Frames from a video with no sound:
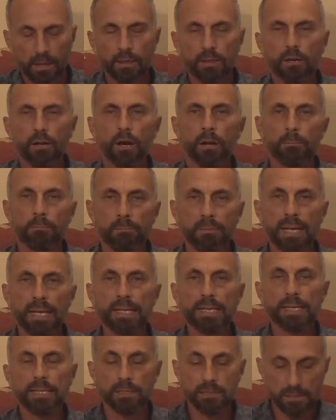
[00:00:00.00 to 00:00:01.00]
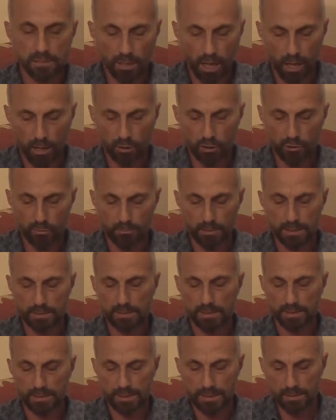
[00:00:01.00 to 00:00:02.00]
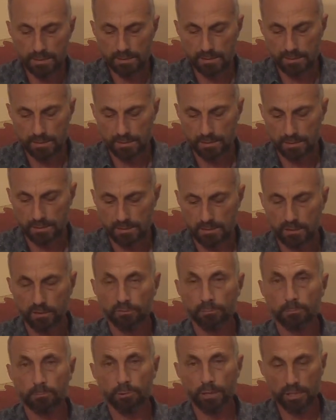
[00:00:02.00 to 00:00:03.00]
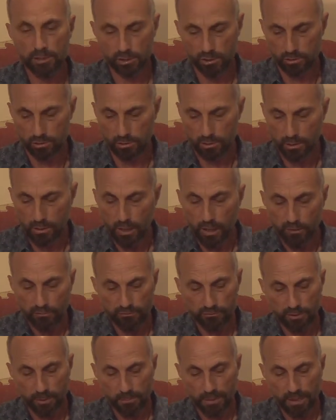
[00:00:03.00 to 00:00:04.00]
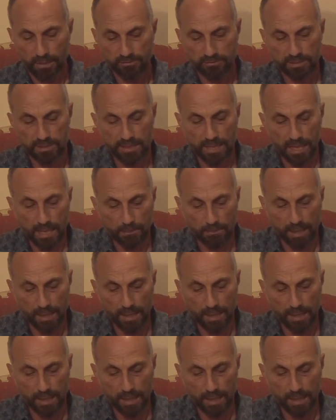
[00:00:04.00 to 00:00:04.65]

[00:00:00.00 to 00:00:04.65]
there are many documented instances of pressure from FDA